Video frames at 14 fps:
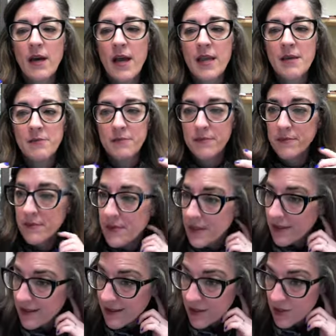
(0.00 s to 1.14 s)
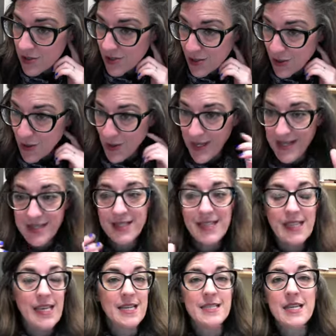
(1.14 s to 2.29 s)
am
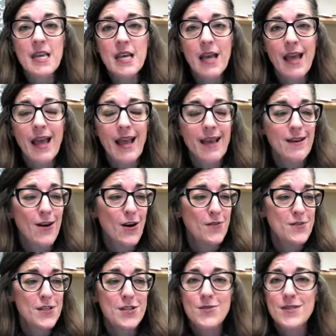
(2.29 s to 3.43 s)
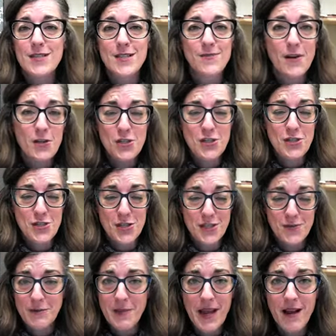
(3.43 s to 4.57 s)
notoriously lazy and often use this function
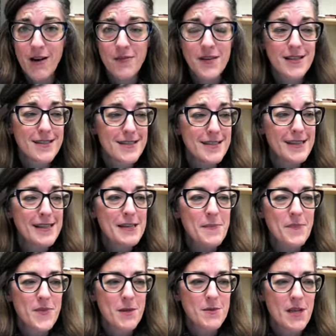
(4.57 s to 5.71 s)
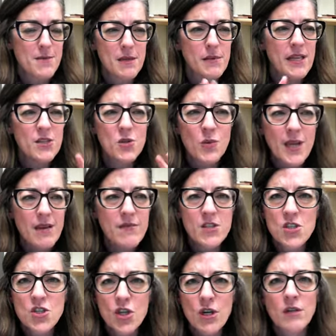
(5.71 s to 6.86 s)
just from my office. Sometimes I'm like, do we have
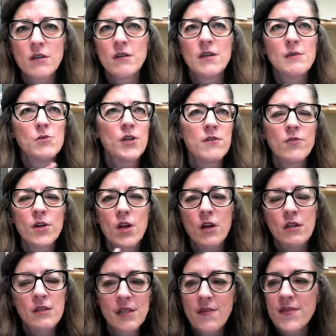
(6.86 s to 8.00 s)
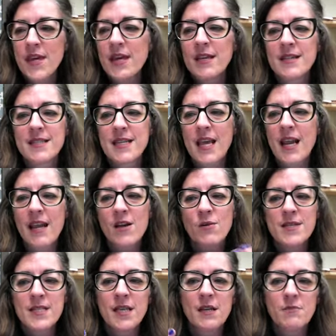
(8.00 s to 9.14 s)
this journal? I'm looking for an article on this, and I
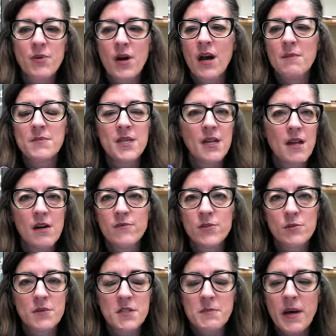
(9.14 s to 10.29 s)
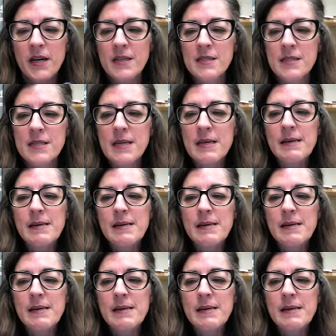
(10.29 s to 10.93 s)
always get a prompt and helpful response.